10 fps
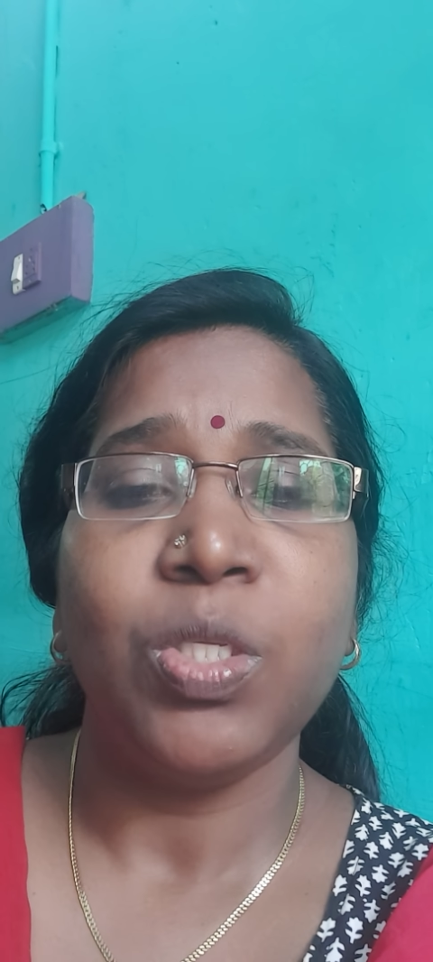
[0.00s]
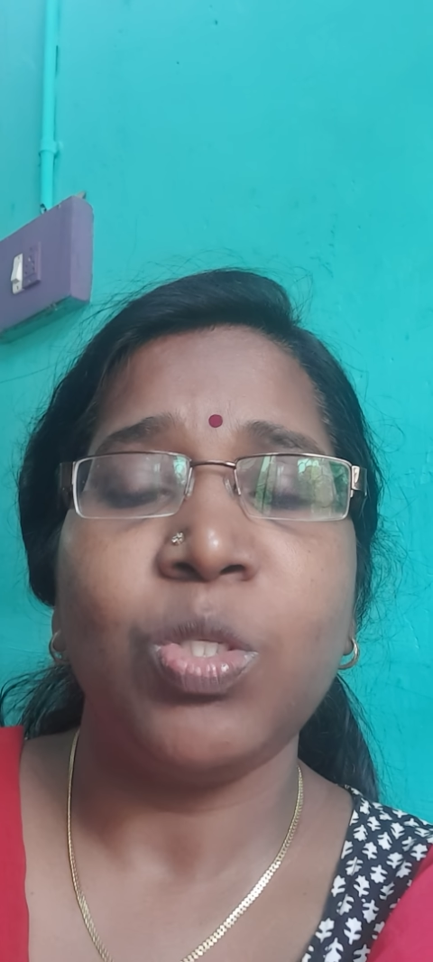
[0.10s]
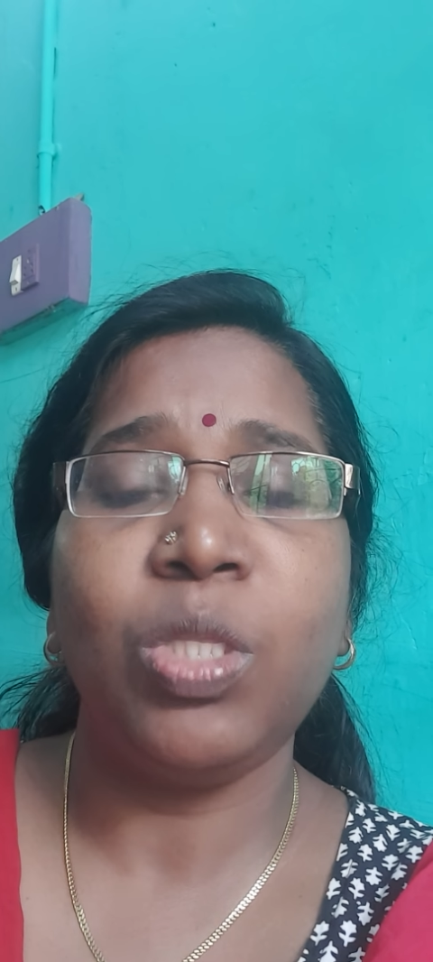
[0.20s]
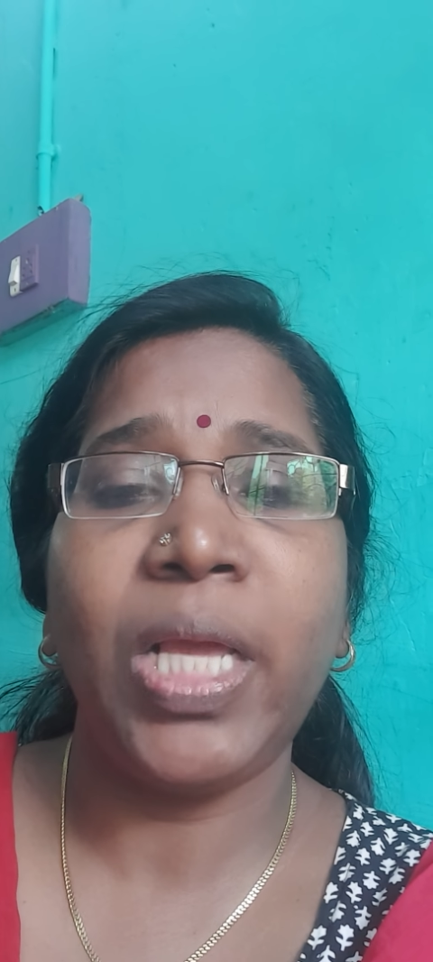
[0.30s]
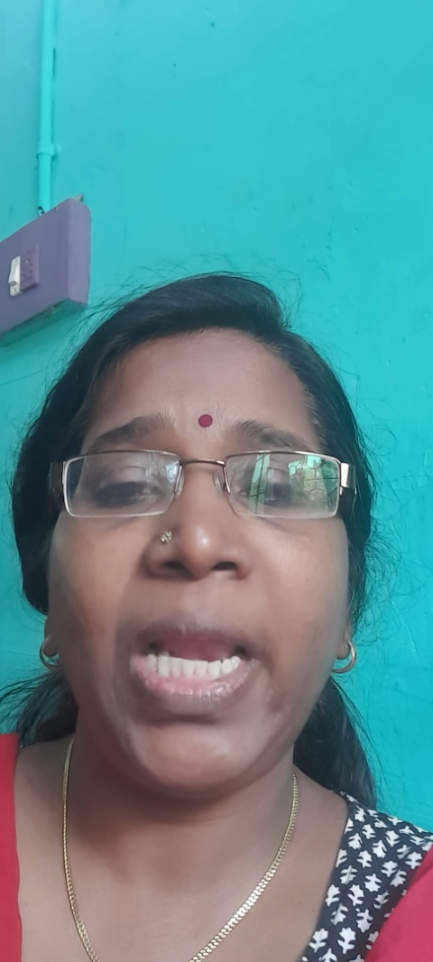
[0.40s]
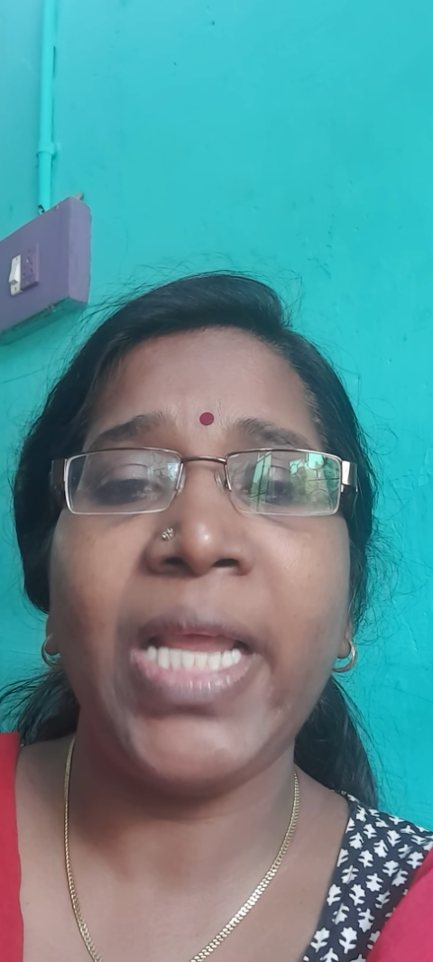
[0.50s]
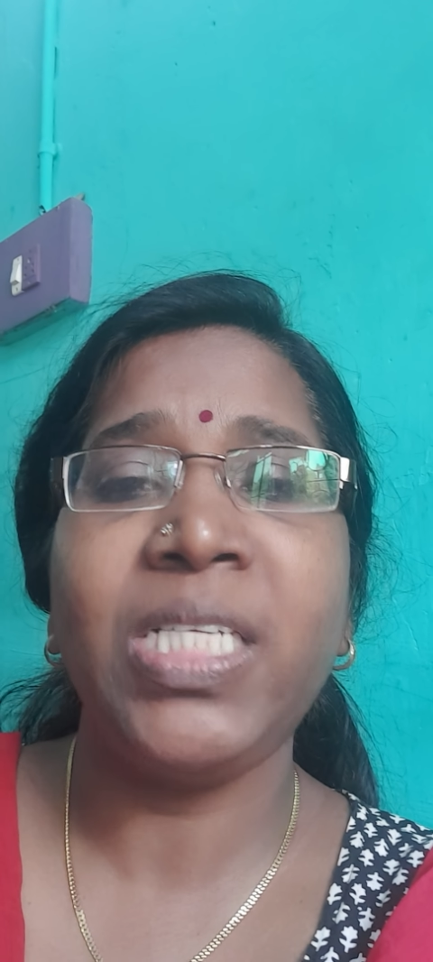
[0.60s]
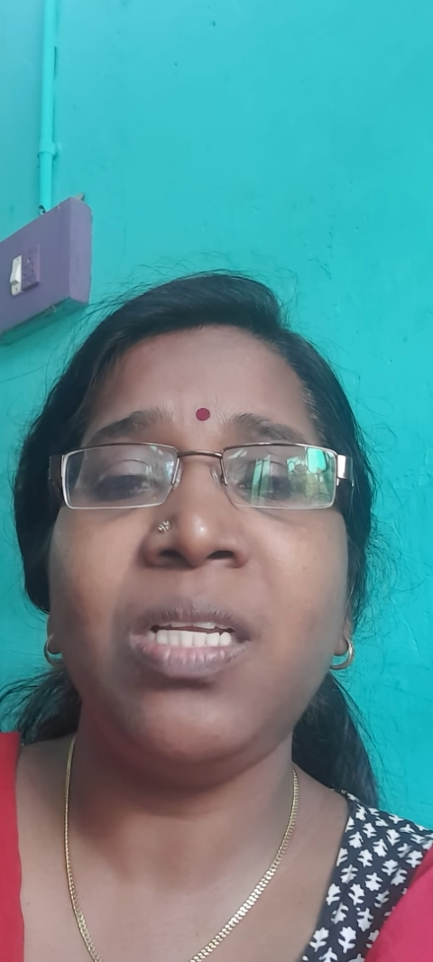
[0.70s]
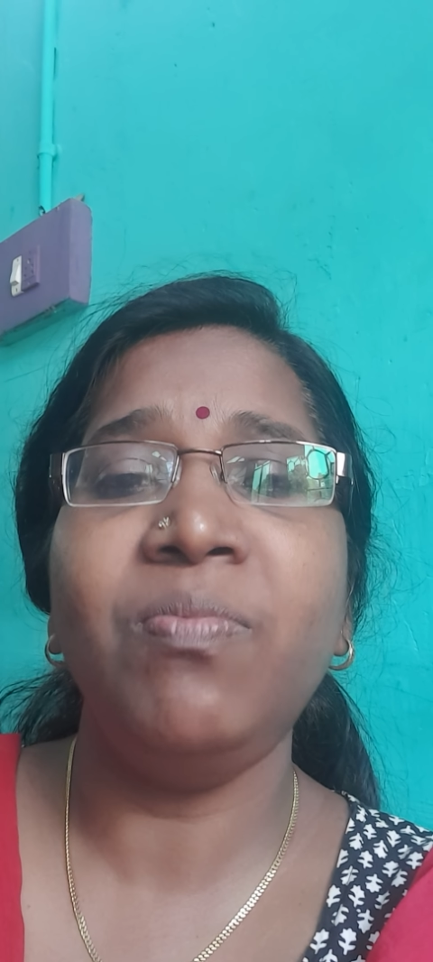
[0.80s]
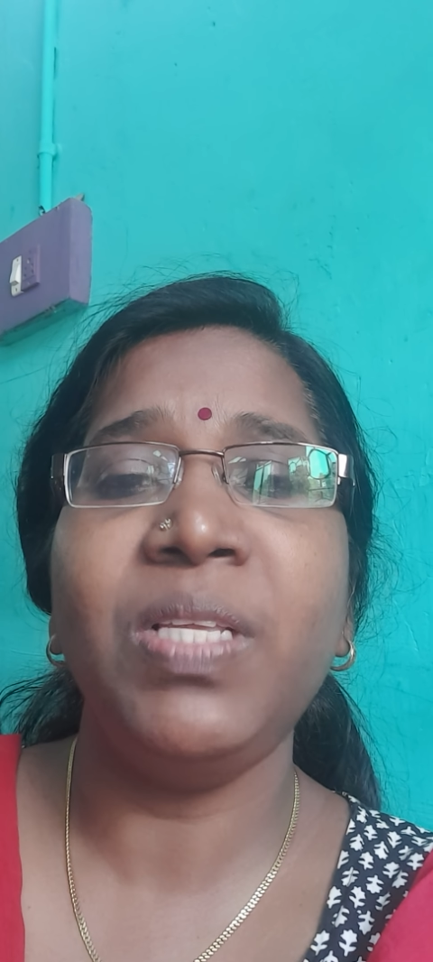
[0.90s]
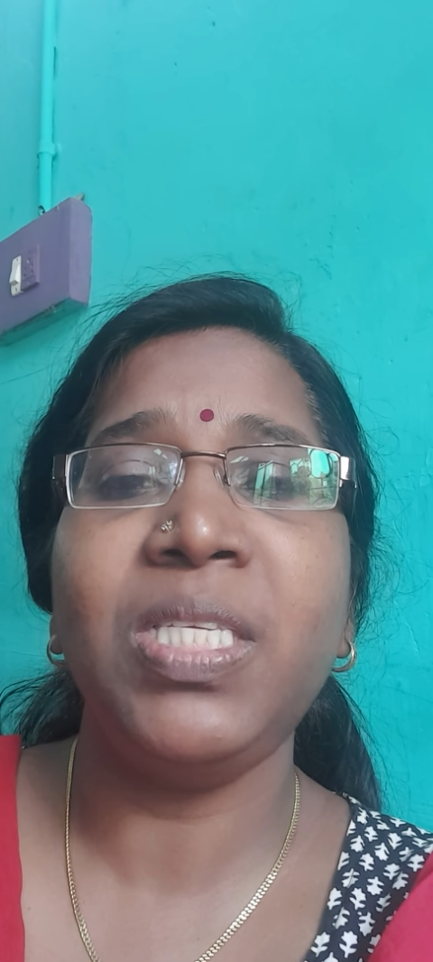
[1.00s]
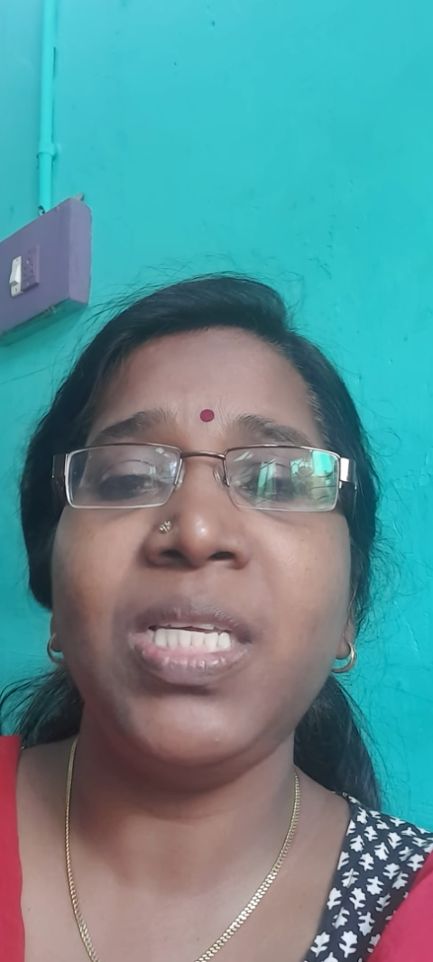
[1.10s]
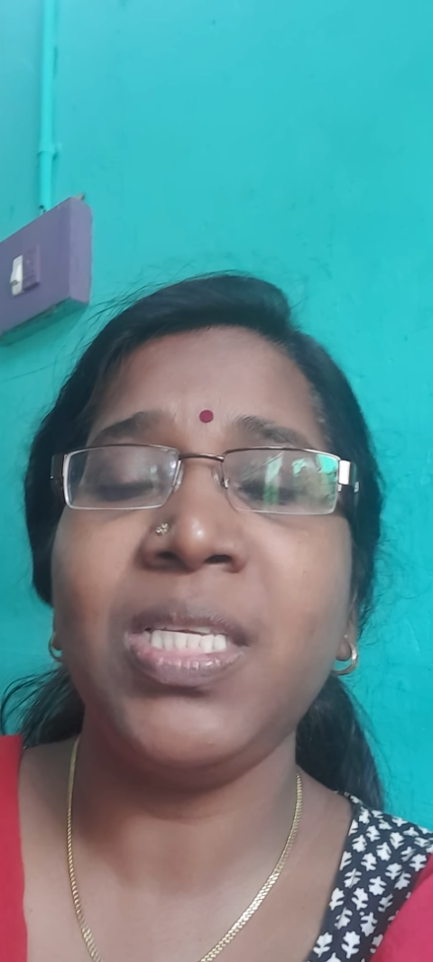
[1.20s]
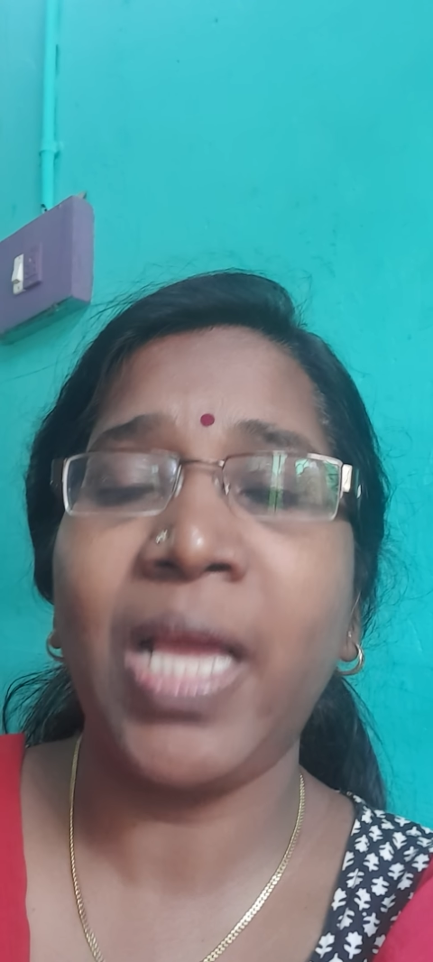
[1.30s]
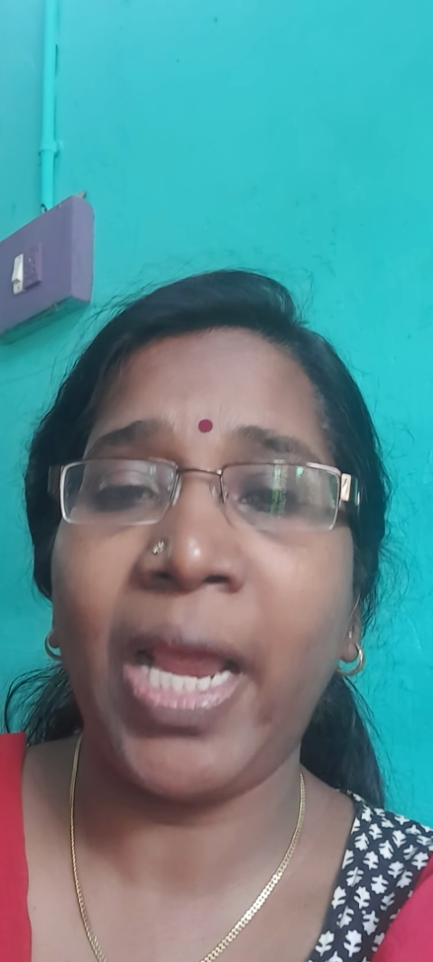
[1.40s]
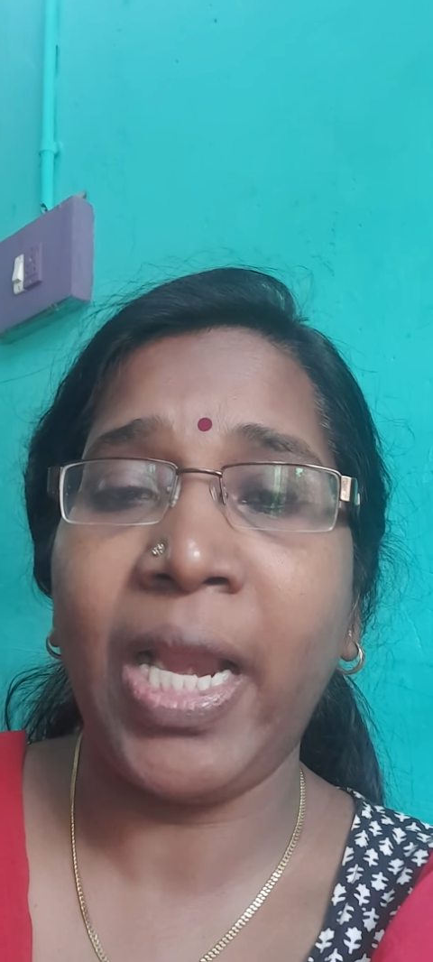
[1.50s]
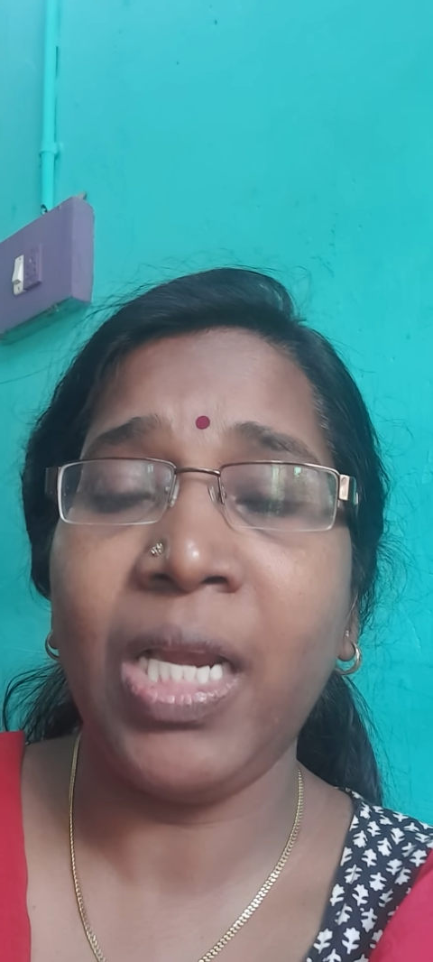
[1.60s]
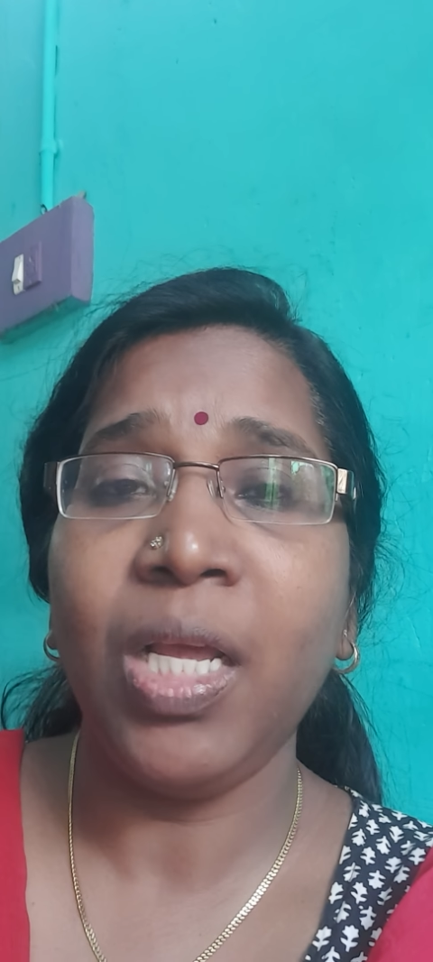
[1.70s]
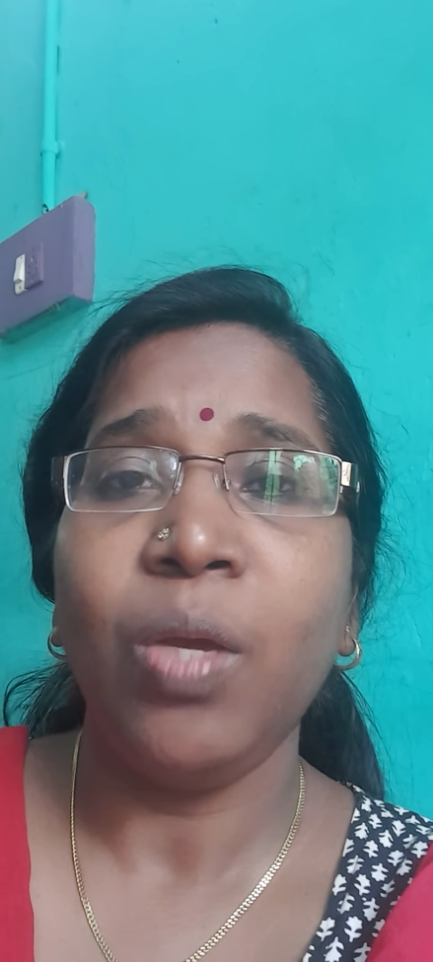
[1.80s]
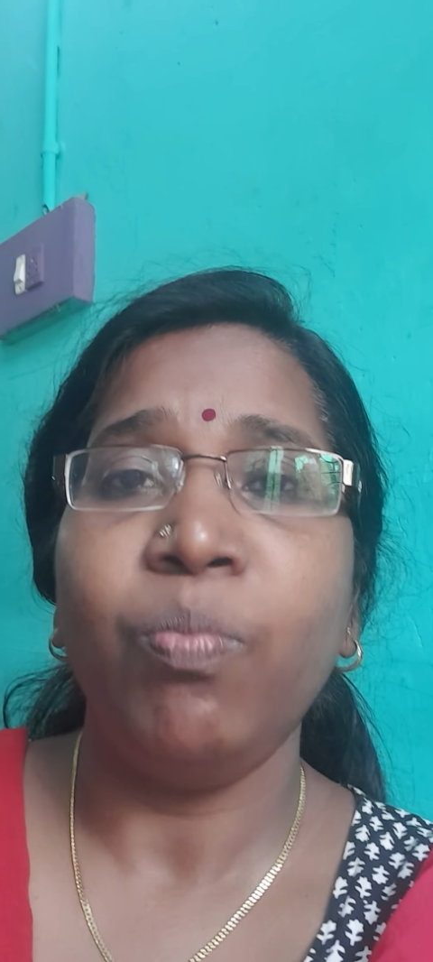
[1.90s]
So the election which is
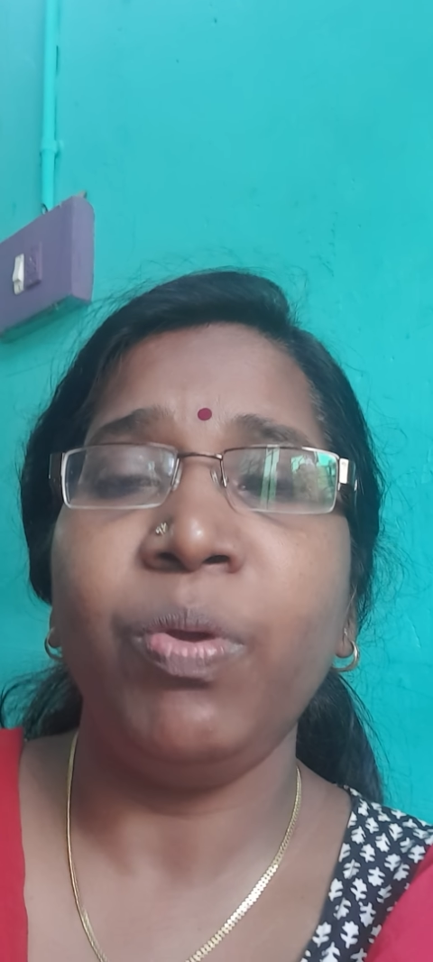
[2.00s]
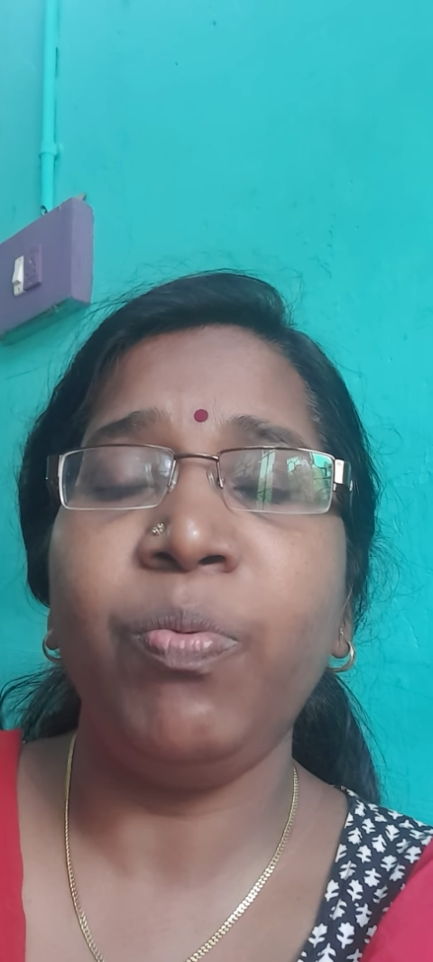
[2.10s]
held